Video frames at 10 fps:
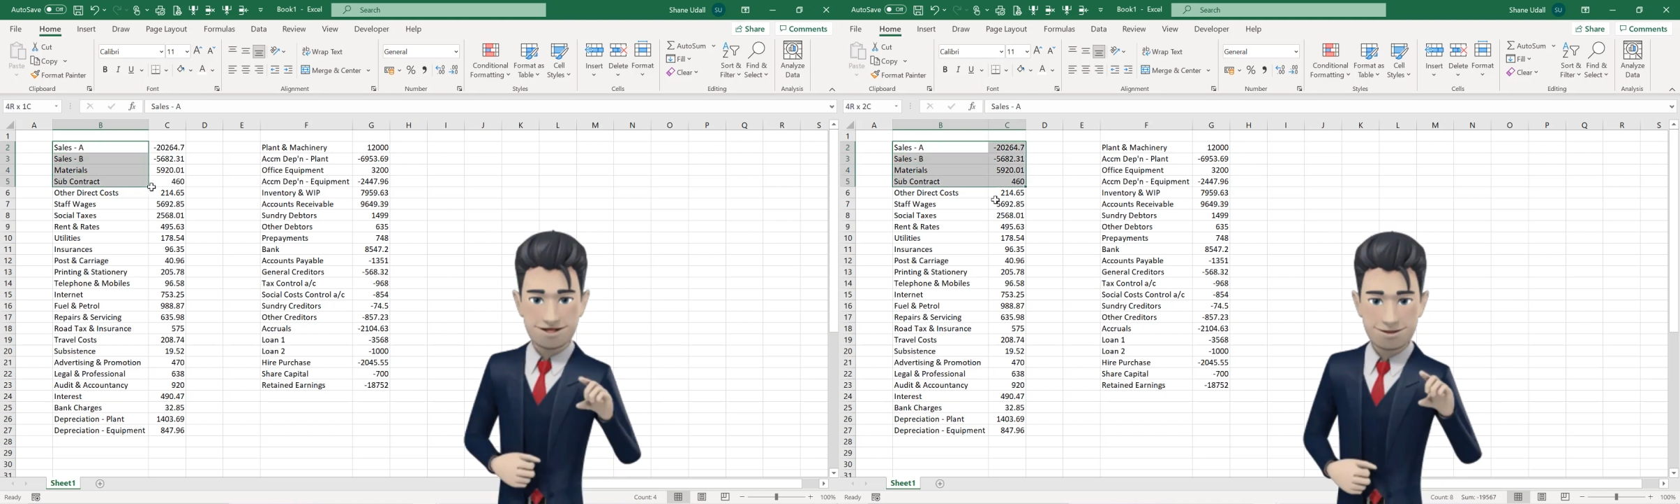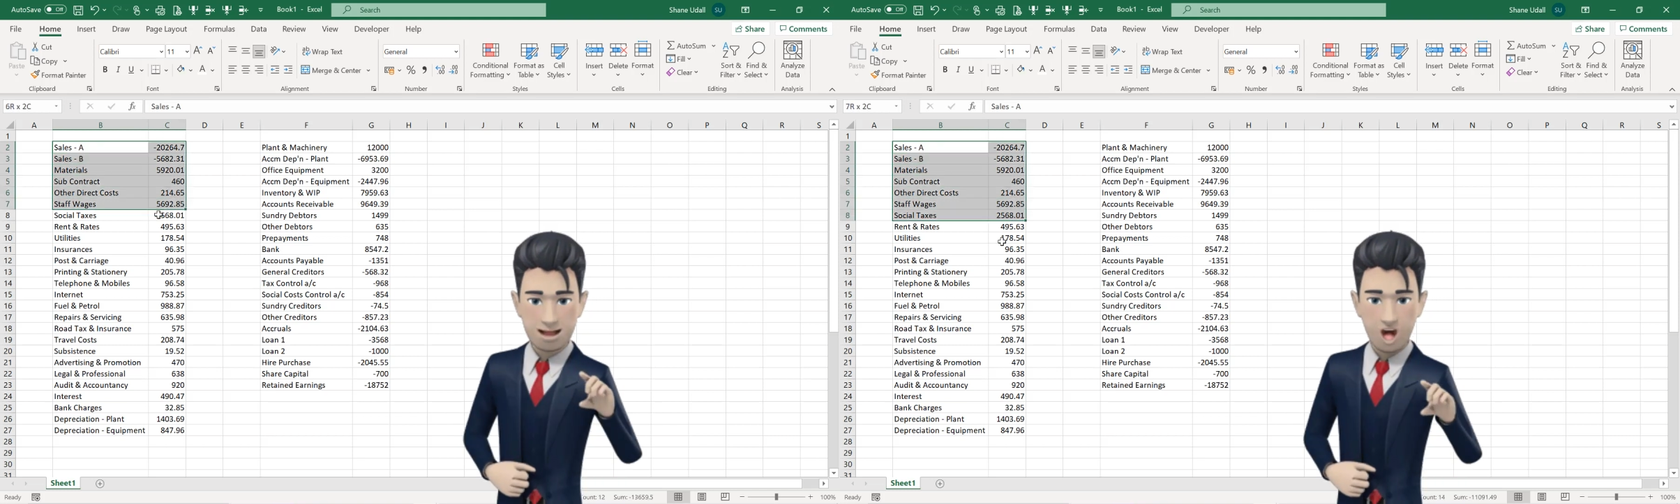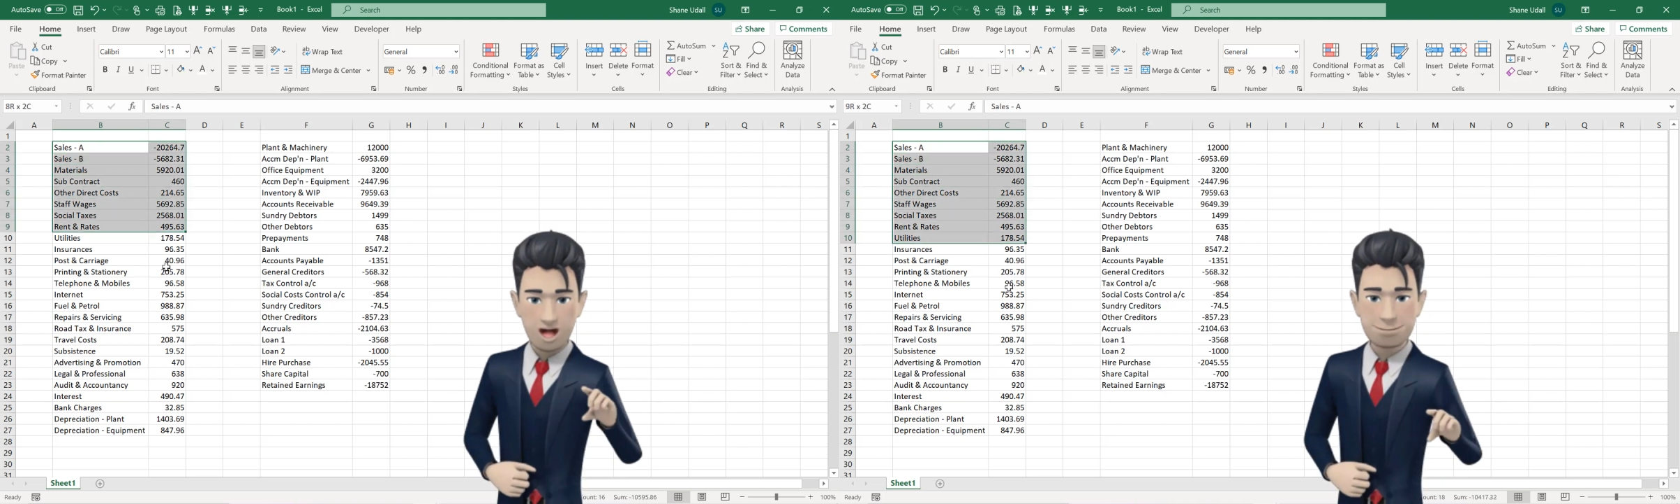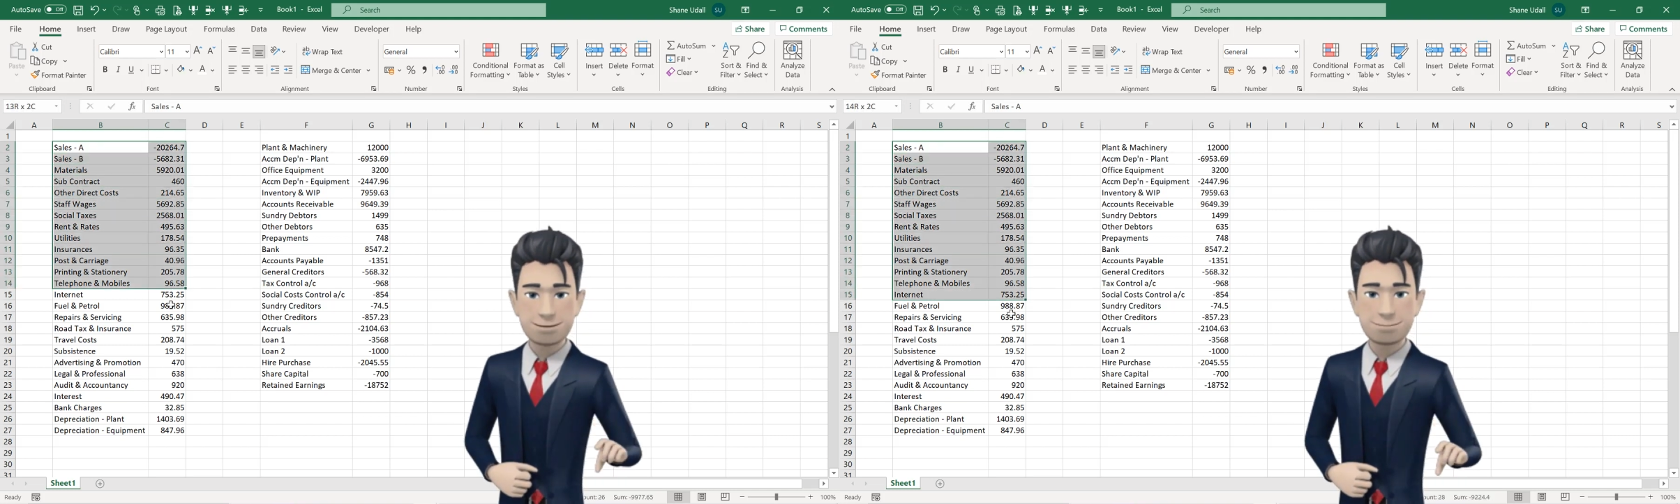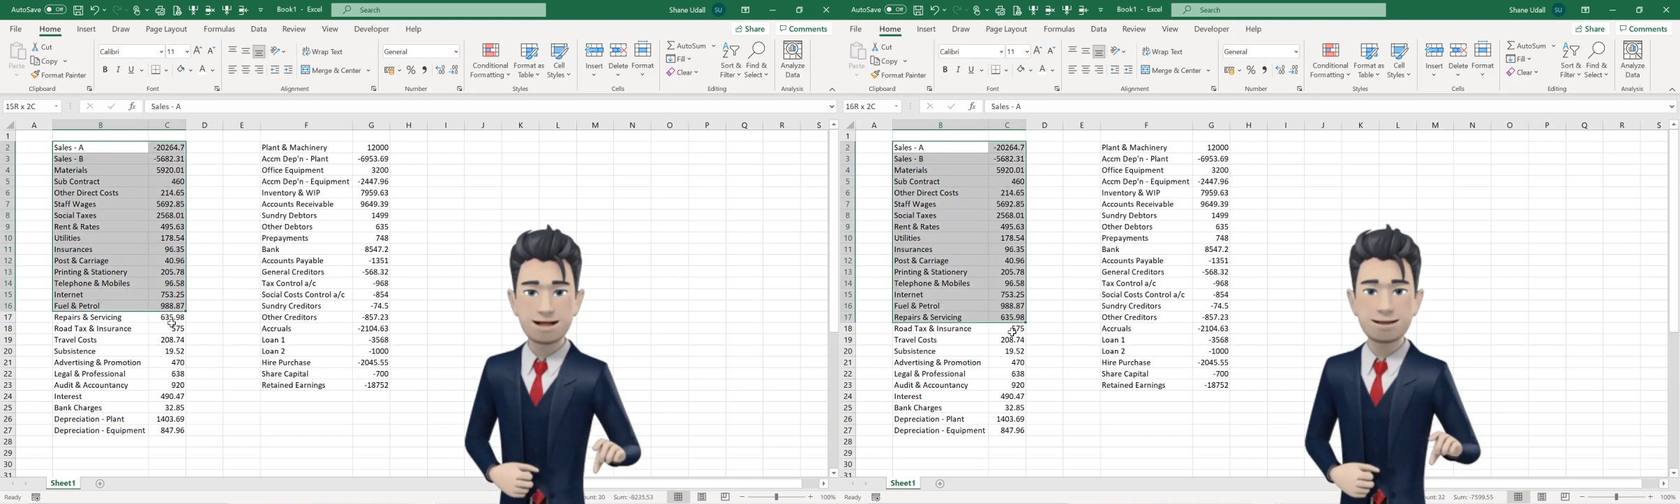list into
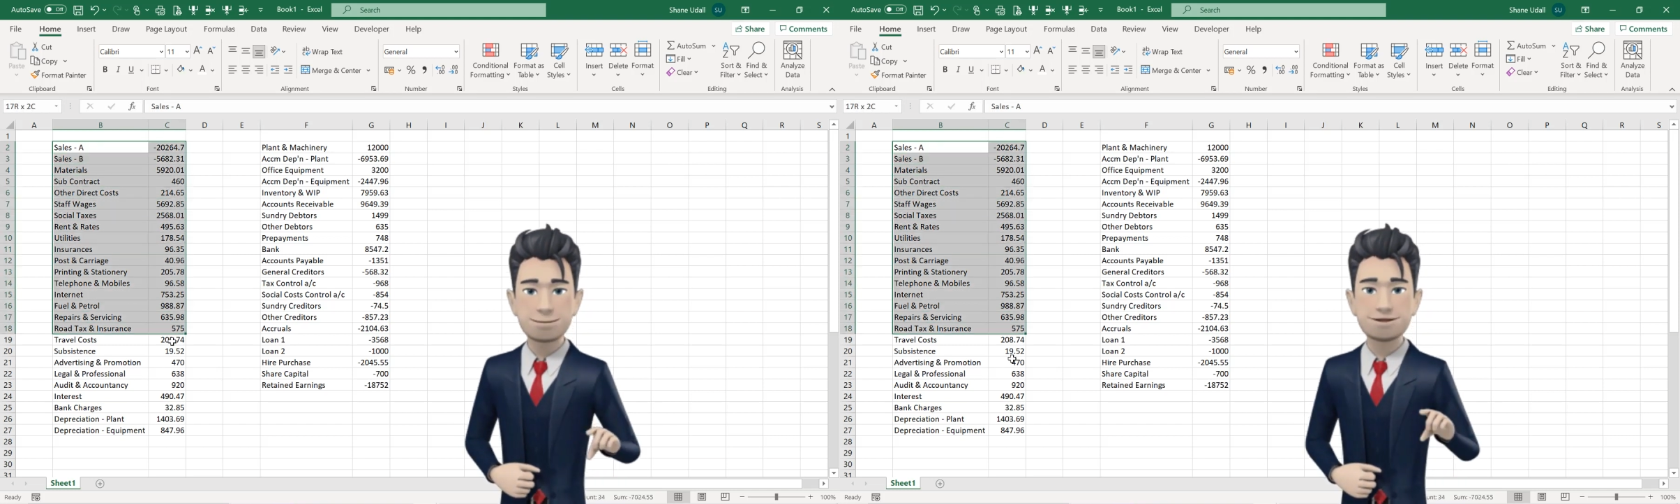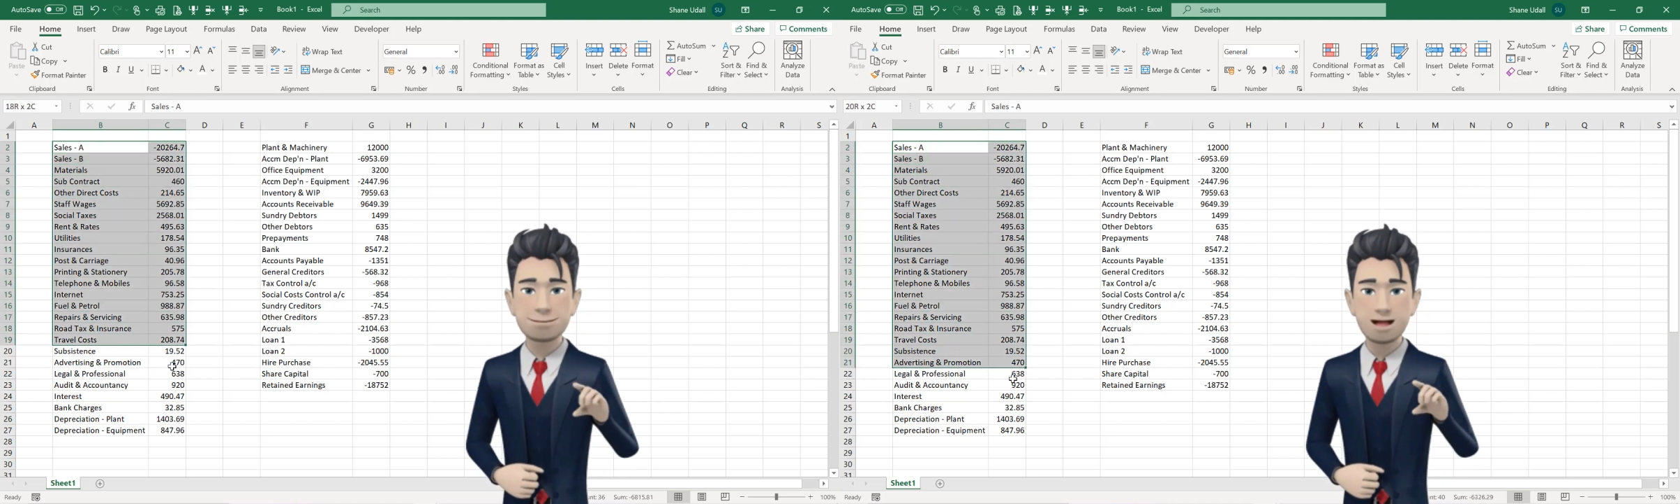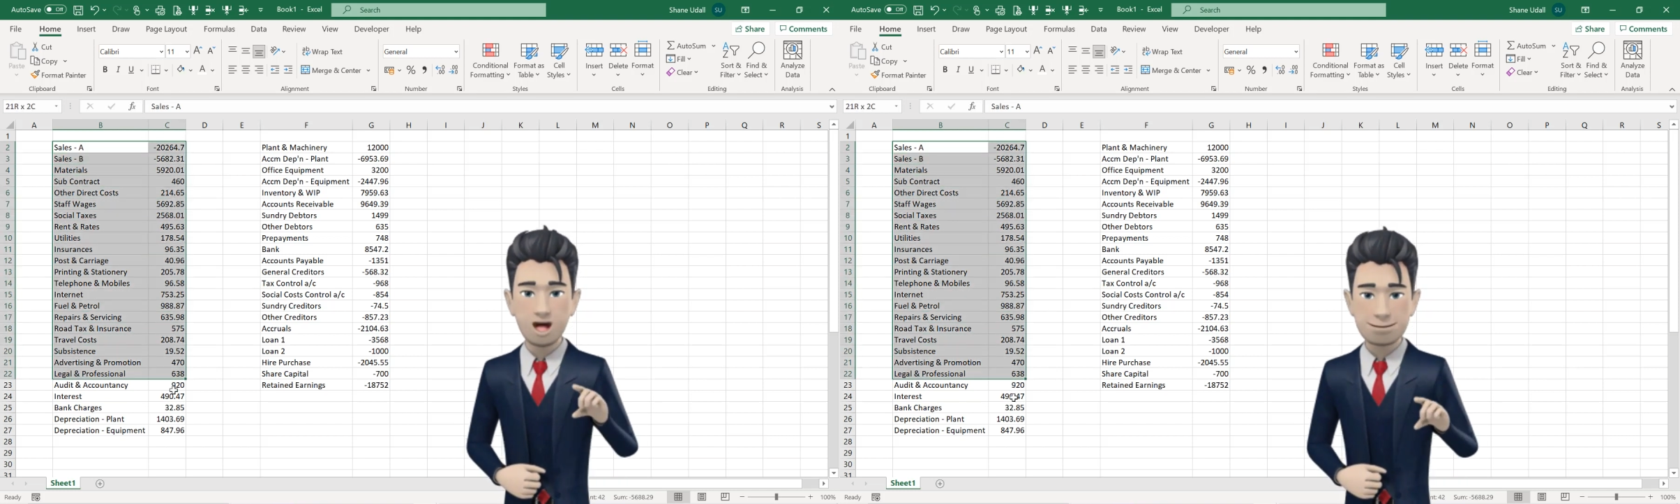2 halves.